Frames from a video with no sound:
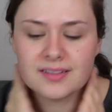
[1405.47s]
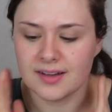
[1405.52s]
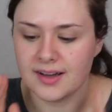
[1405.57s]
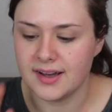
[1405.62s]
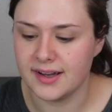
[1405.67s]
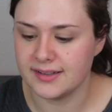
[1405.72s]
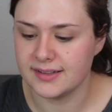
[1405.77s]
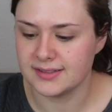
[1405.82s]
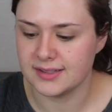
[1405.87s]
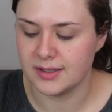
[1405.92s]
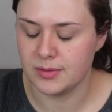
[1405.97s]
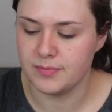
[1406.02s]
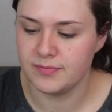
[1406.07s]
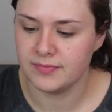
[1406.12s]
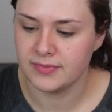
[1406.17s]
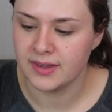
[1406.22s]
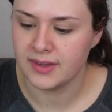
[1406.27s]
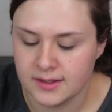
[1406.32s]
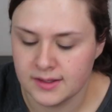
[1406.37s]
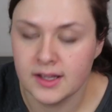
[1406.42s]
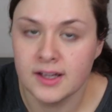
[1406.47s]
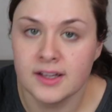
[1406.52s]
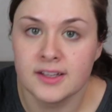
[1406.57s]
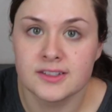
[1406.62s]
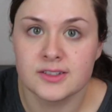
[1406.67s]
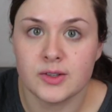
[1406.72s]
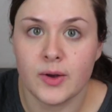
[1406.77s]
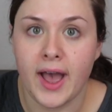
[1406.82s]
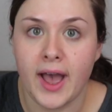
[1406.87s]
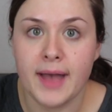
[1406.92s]
Awesome.
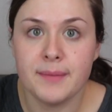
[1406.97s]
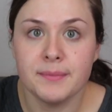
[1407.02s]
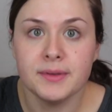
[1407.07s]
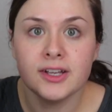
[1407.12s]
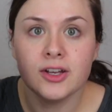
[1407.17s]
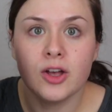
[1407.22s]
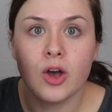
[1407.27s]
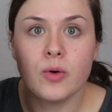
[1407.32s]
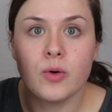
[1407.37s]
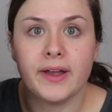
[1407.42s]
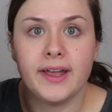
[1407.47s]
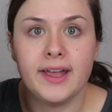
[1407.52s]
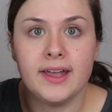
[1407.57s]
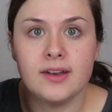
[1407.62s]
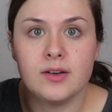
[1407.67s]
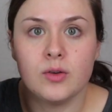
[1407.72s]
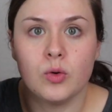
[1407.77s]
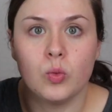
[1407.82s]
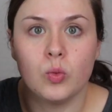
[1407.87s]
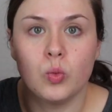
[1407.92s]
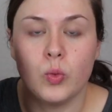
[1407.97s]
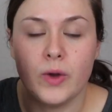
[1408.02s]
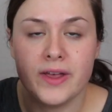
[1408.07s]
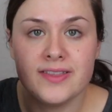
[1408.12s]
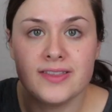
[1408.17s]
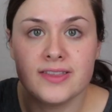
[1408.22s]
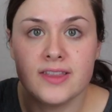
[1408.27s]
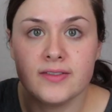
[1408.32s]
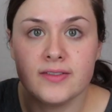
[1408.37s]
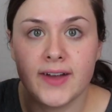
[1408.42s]
So I'm going to go in
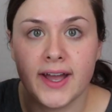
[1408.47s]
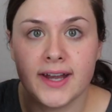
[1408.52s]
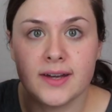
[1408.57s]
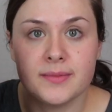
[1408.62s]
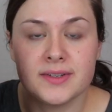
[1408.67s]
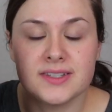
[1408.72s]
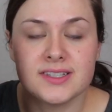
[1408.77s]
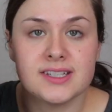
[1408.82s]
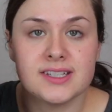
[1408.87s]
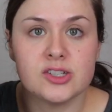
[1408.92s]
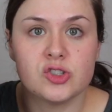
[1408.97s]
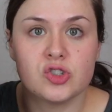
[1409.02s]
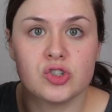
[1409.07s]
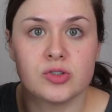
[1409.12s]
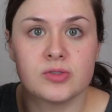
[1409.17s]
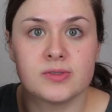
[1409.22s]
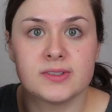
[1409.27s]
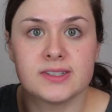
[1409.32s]
with the vitamin C True